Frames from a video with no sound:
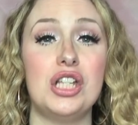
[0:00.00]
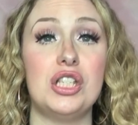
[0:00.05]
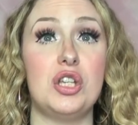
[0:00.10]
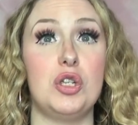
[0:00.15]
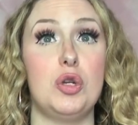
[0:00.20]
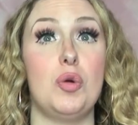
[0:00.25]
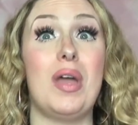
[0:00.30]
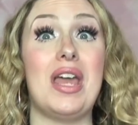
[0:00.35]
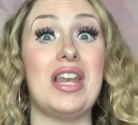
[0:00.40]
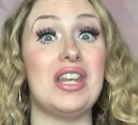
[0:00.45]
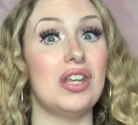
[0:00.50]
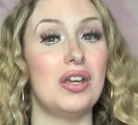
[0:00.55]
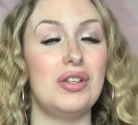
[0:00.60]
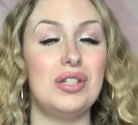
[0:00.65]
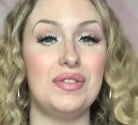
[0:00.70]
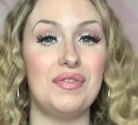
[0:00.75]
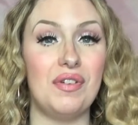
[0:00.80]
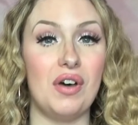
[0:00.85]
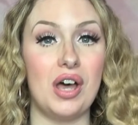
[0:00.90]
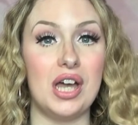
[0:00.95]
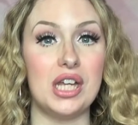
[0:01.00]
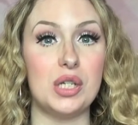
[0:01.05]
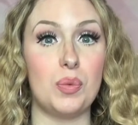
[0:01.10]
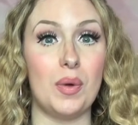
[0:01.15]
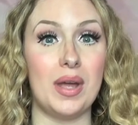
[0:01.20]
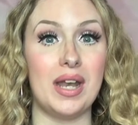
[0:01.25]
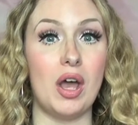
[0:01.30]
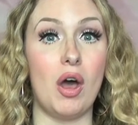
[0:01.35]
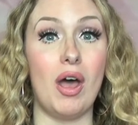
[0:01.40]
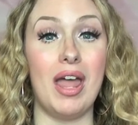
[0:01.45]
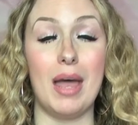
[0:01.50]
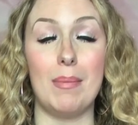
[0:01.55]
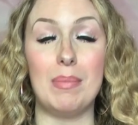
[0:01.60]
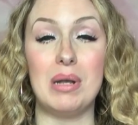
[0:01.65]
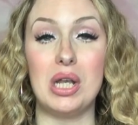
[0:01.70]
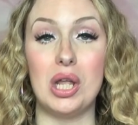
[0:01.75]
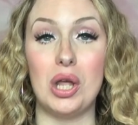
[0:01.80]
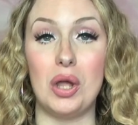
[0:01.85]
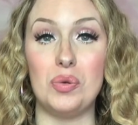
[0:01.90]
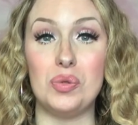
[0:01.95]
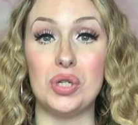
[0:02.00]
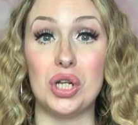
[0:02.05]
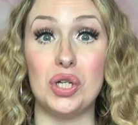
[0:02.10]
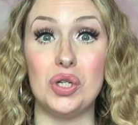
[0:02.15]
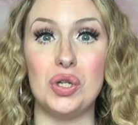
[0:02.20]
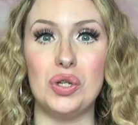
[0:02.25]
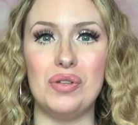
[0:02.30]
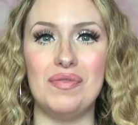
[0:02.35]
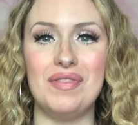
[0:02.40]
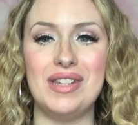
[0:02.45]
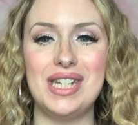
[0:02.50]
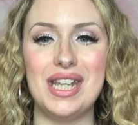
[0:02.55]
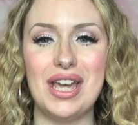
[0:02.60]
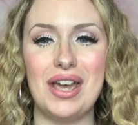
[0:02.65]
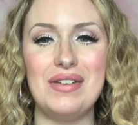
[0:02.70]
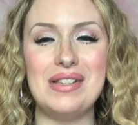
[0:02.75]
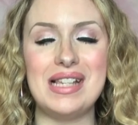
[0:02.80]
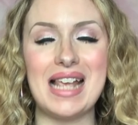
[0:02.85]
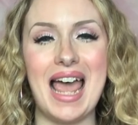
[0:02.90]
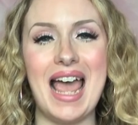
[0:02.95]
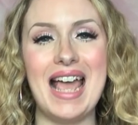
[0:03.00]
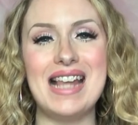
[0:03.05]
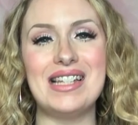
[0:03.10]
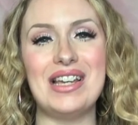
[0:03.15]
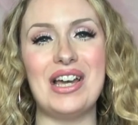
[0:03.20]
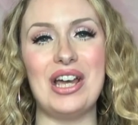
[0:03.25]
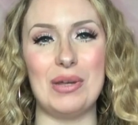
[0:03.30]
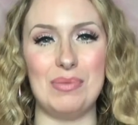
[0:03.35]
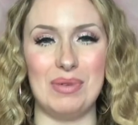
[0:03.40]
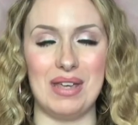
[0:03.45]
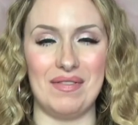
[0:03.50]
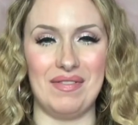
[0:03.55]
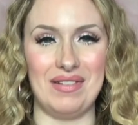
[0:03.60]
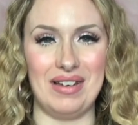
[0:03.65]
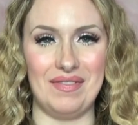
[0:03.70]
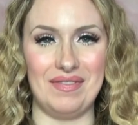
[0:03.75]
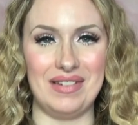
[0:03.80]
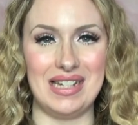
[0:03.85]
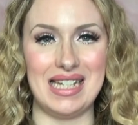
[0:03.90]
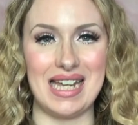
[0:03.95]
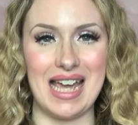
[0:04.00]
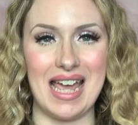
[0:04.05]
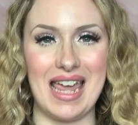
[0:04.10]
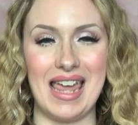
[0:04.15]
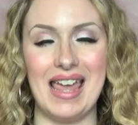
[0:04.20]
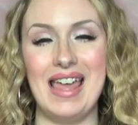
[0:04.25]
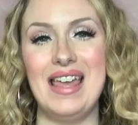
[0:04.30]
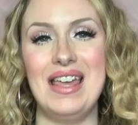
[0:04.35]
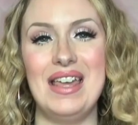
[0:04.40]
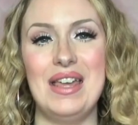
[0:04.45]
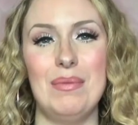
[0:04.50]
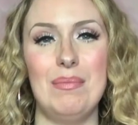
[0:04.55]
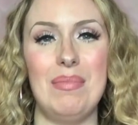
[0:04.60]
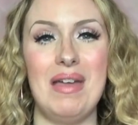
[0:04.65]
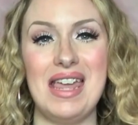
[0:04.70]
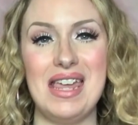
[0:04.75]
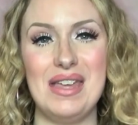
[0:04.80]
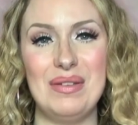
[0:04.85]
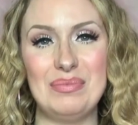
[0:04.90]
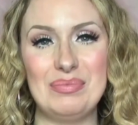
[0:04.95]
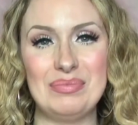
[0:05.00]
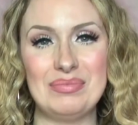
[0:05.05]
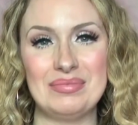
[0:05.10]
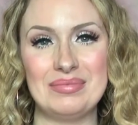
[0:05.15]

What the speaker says: so you'll get notified when I upload new videos. And I hope you have a lovely day. Bye.